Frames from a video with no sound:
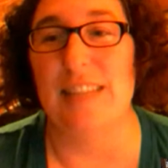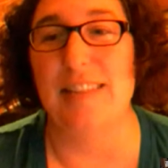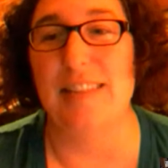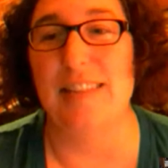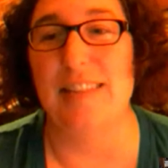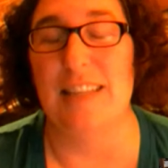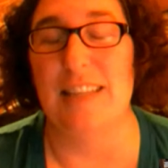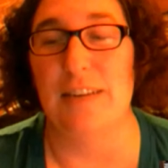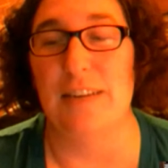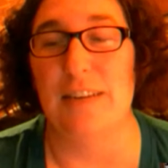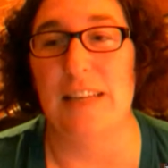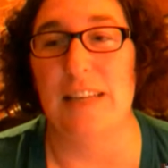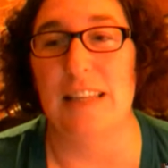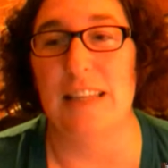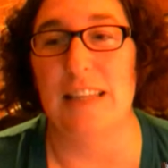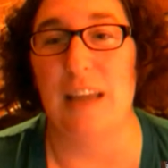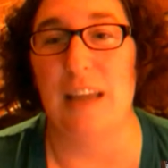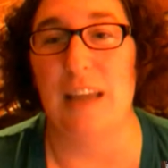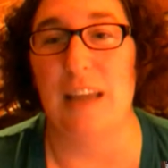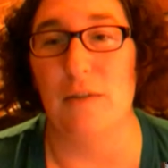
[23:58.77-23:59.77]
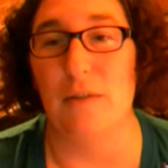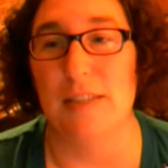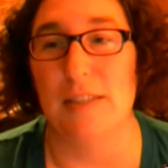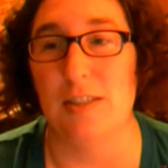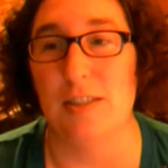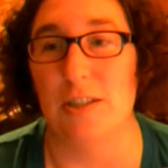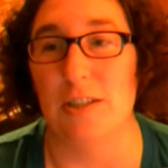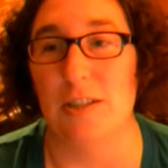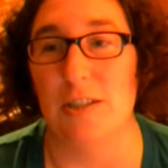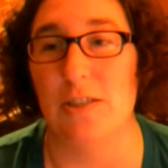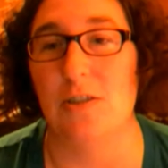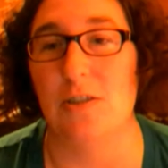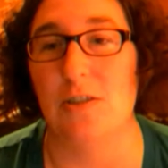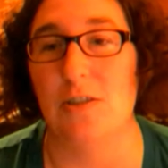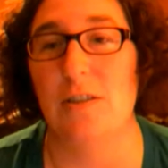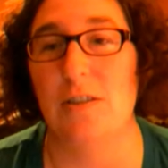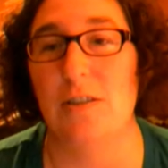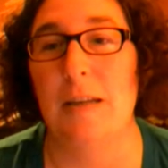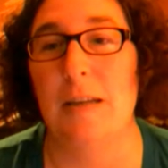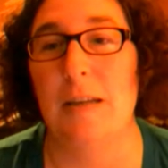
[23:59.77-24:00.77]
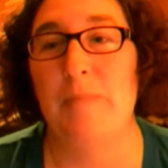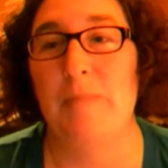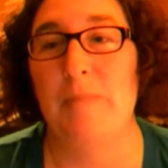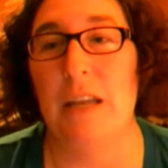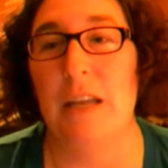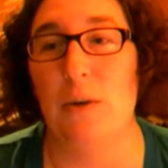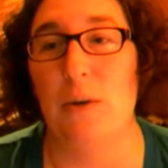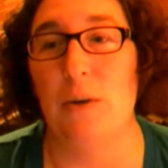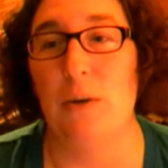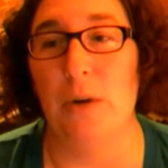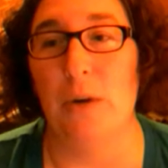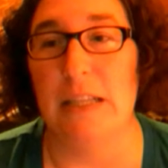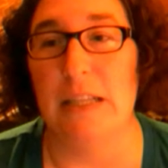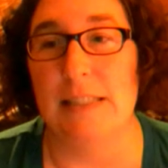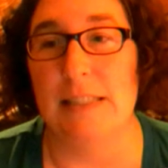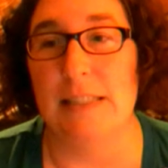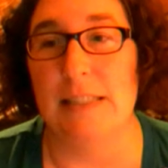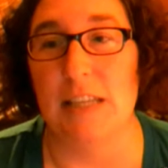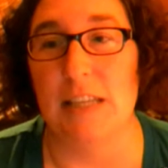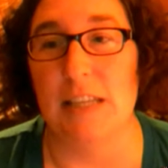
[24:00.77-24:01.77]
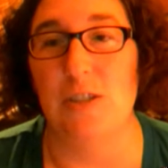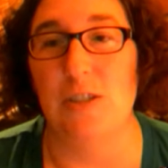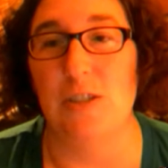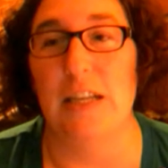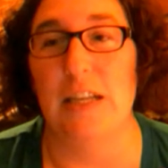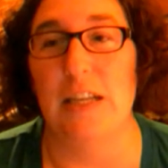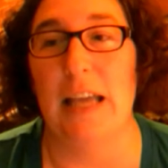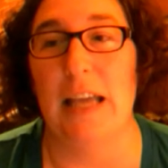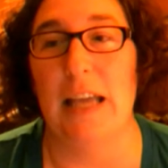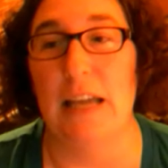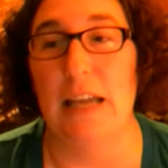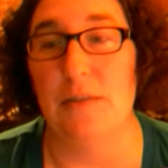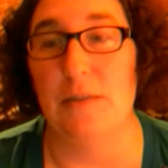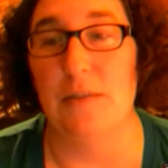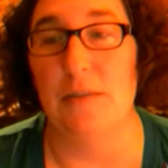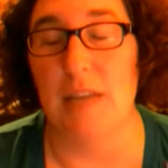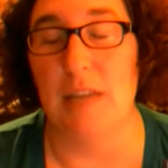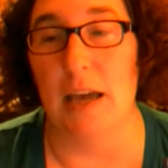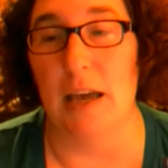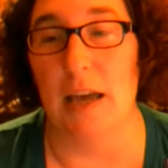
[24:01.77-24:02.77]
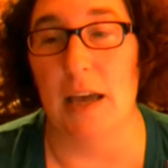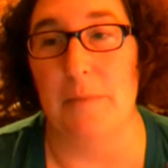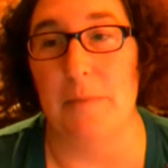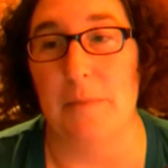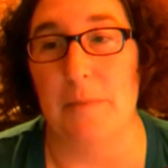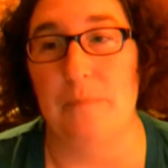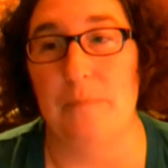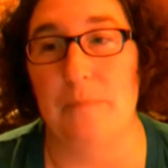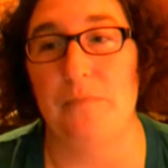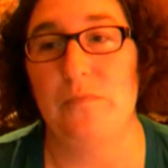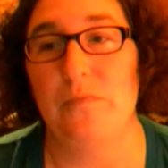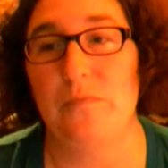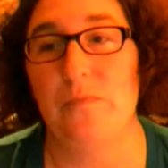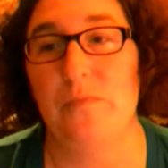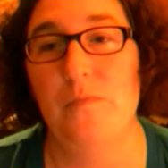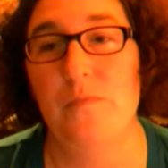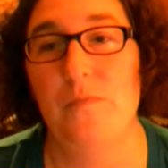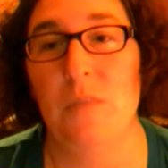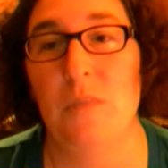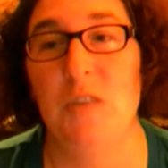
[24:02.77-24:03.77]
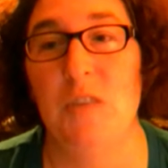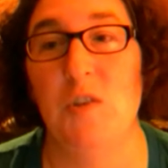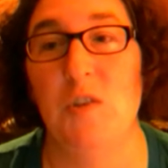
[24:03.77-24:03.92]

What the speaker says: to get that research and organization done ahead of time so